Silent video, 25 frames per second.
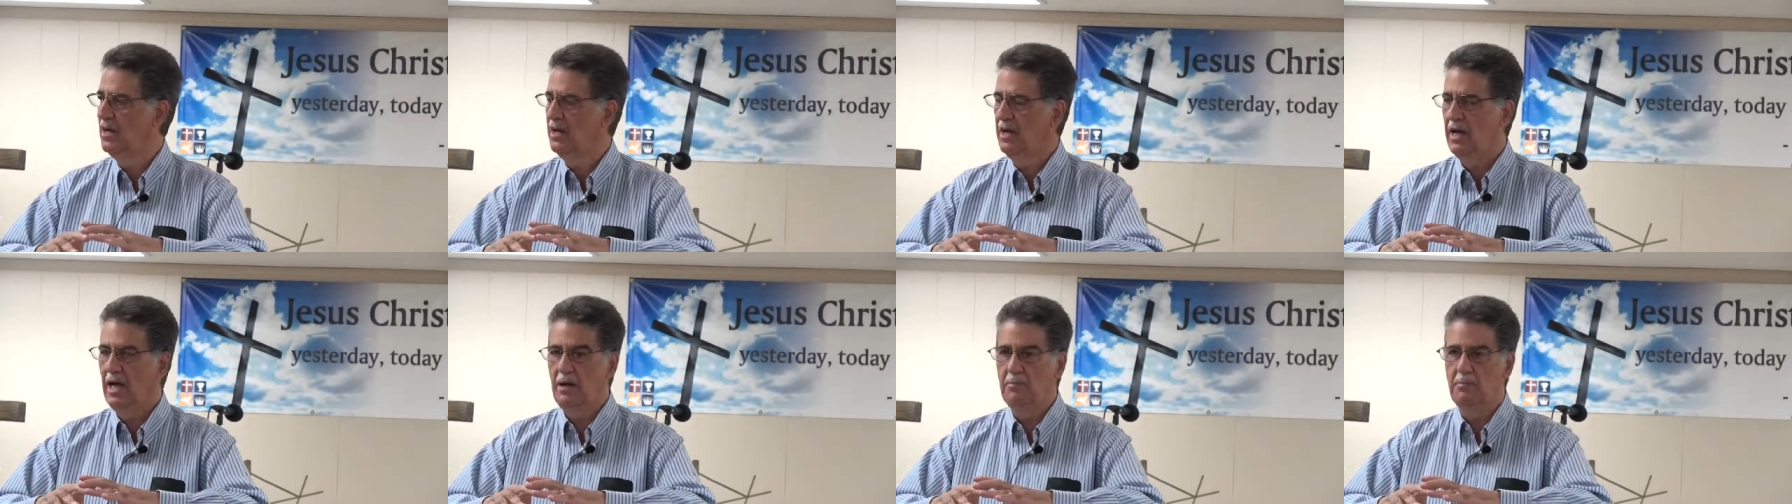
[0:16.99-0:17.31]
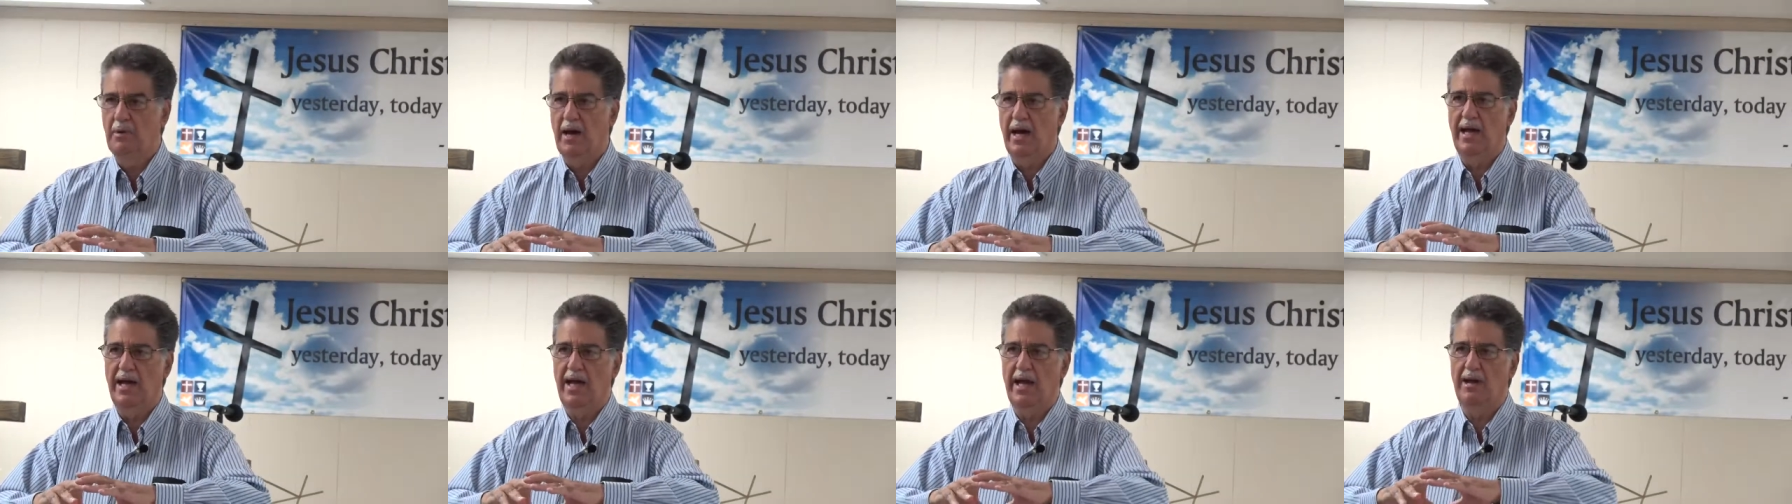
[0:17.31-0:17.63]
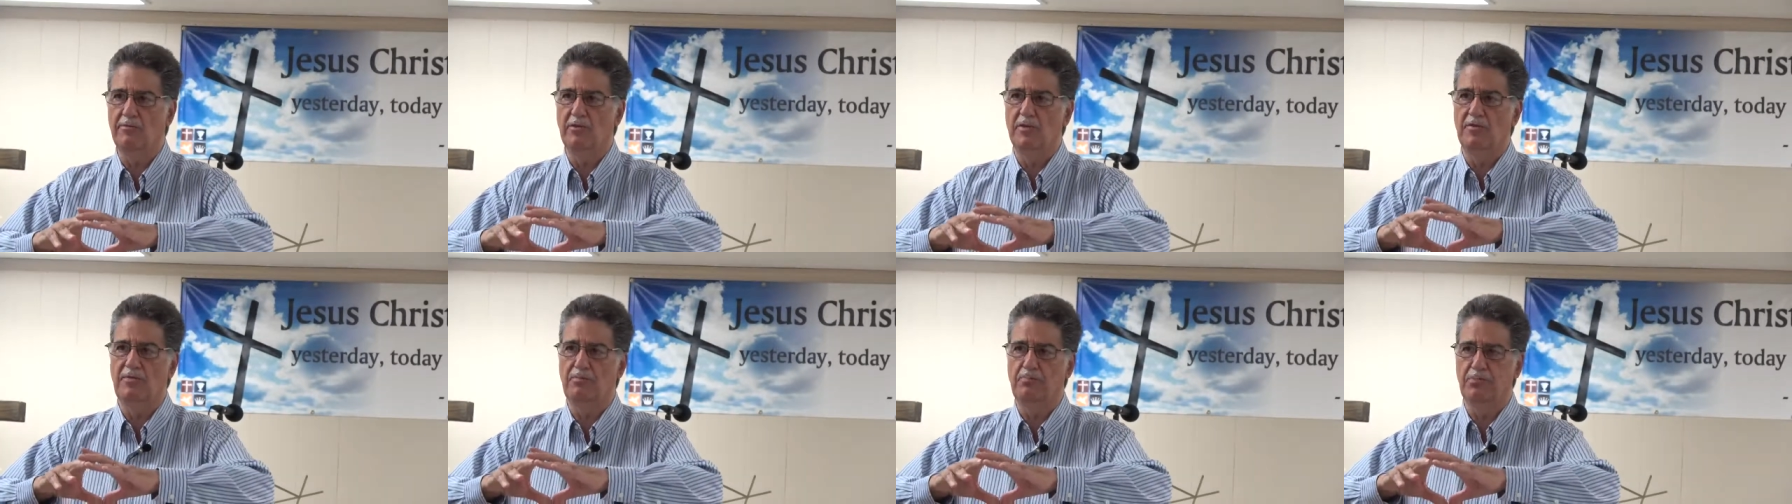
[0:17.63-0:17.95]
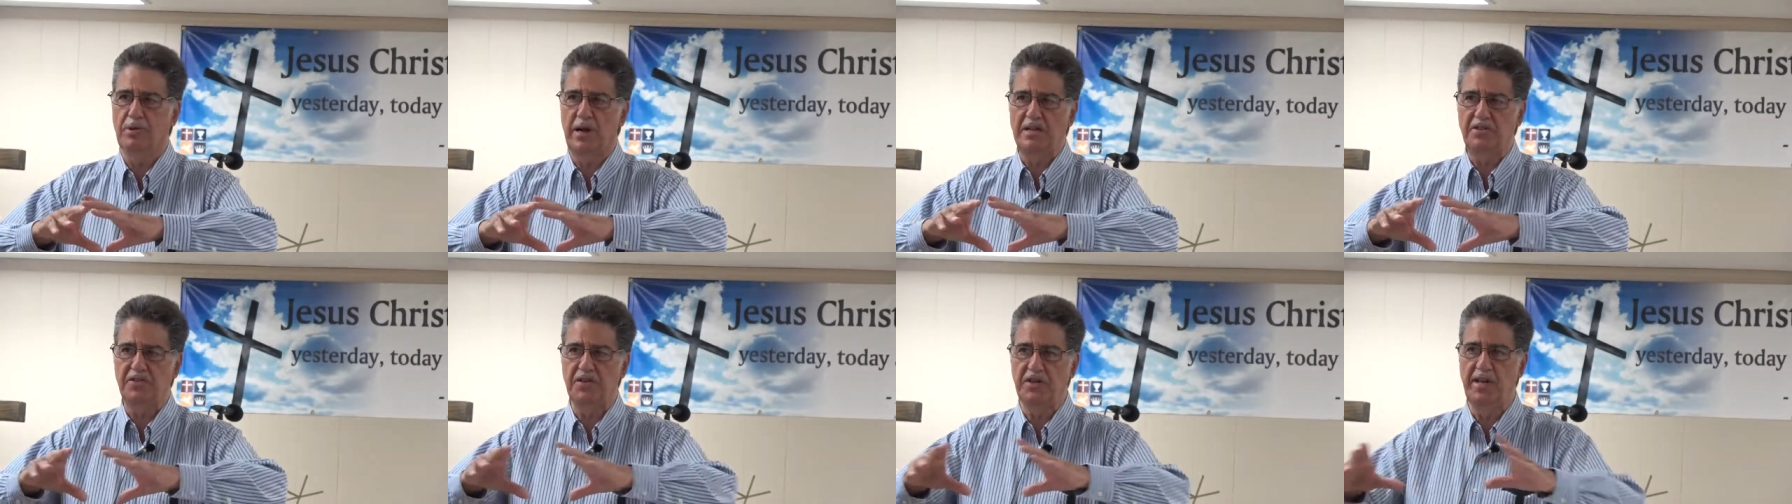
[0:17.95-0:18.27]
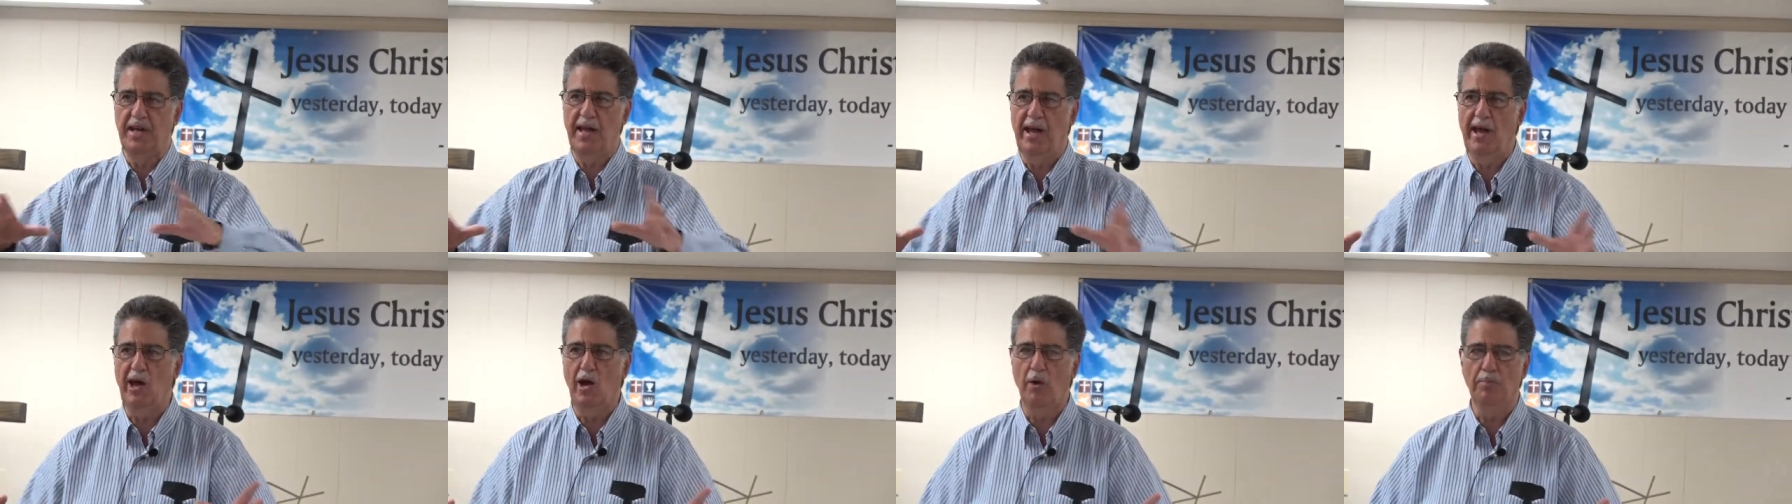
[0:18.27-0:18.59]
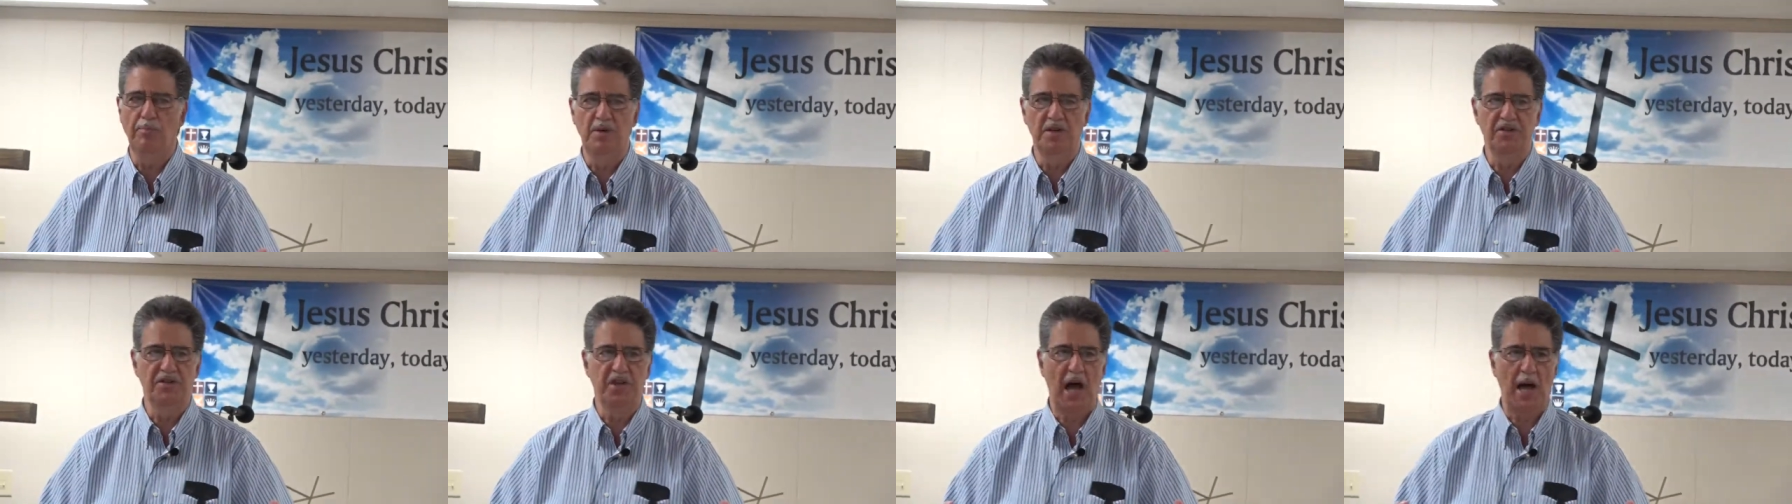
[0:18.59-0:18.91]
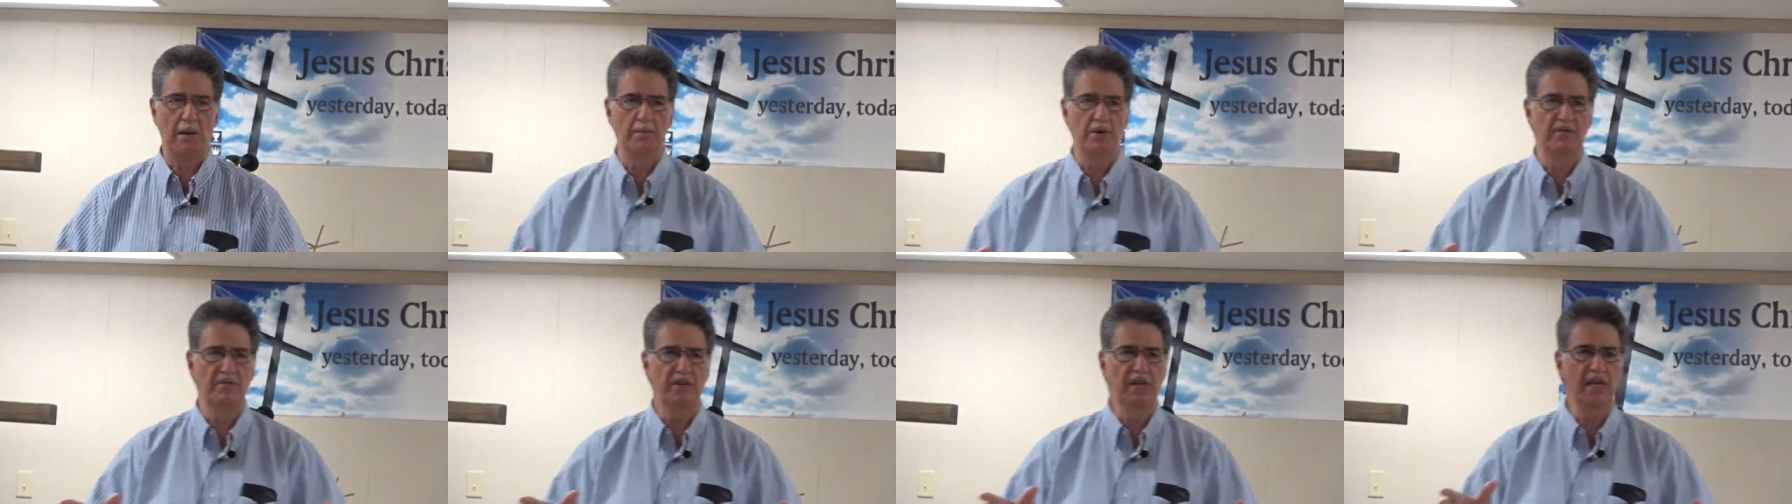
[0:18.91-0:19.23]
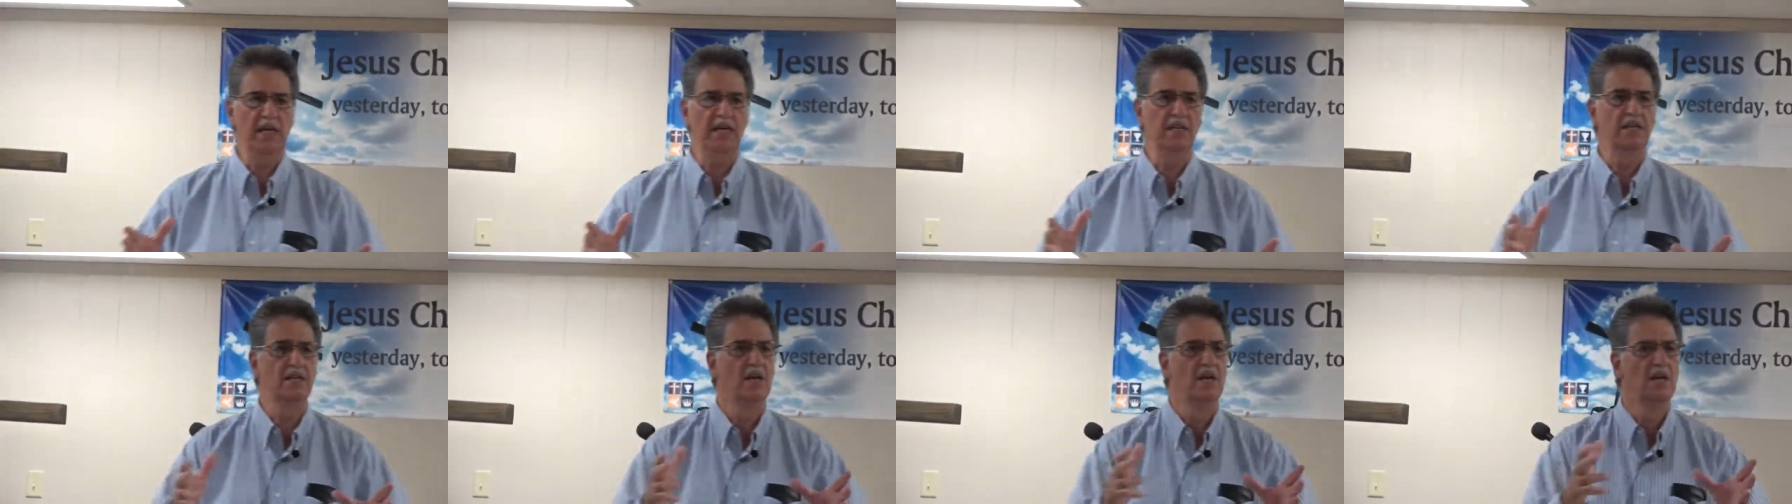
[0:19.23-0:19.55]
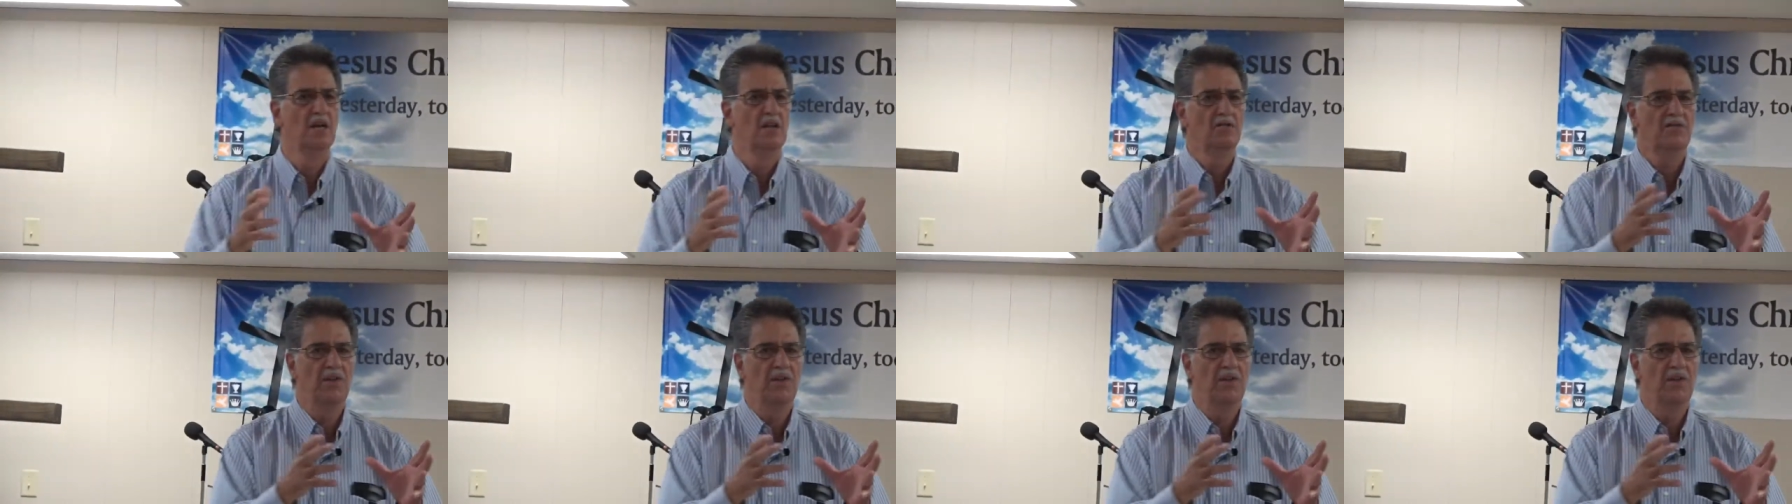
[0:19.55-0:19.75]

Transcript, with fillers: and my ever-present help in time of need,